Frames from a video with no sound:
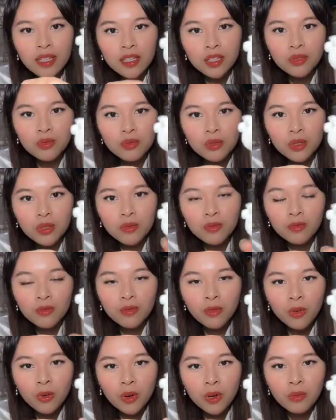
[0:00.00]
that there's room
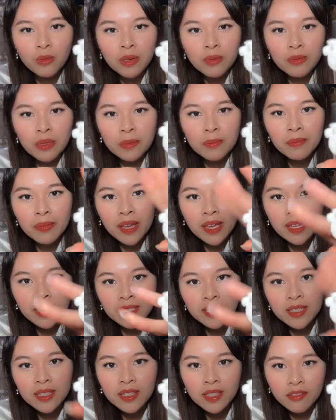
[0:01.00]
for when we
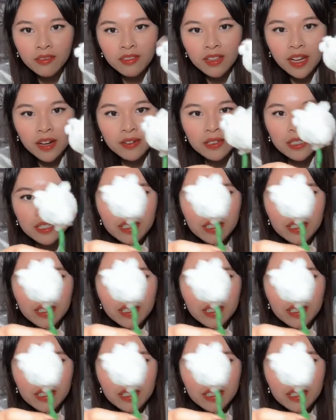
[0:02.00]
bend the flower.